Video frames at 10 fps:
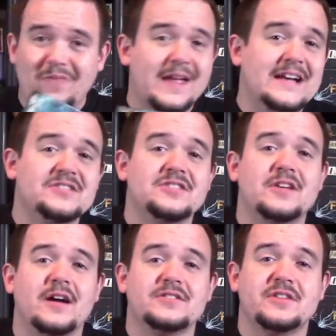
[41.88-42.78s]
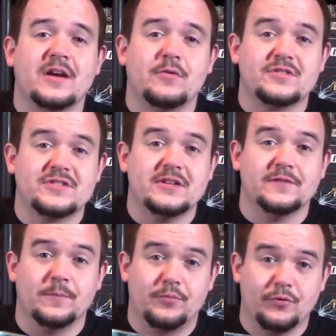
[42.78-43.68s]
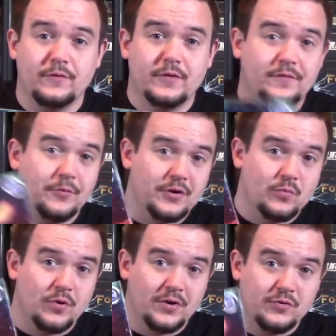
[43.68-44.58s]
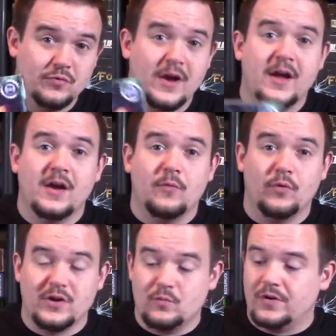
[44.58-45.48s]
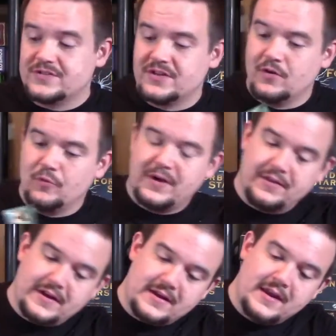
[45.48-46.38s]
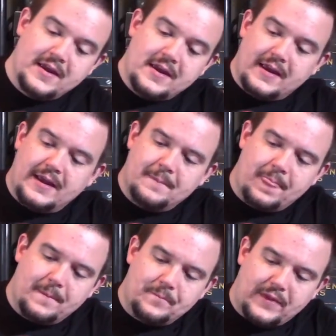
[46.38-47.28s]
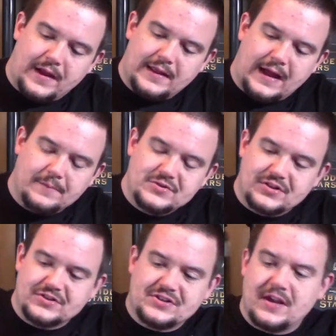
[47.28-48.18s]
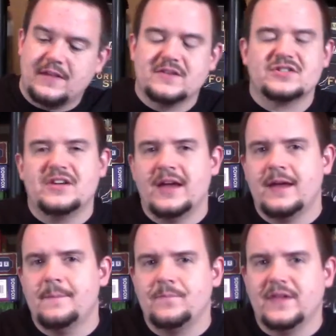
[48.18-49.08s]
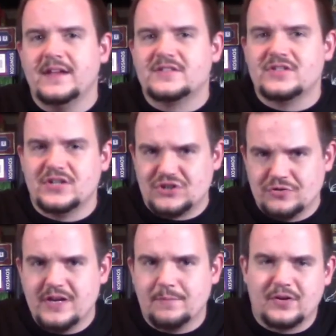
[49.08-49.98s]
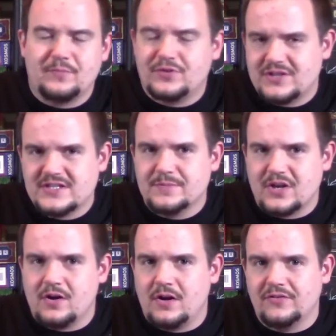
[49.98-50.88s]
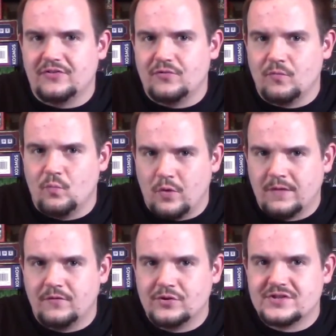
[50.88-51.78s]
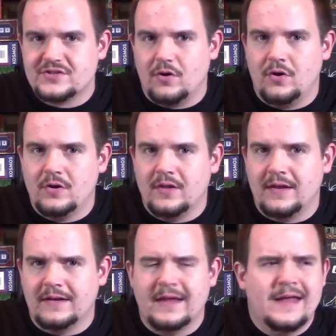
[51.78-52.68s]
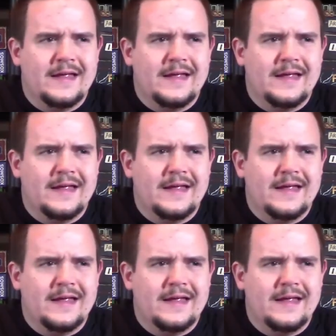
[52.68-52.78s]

Has the Dice Tower seal of approval for anyone who really wants to know about that. And I'm just going to say this game, it's unique precisely because it's one versus all, and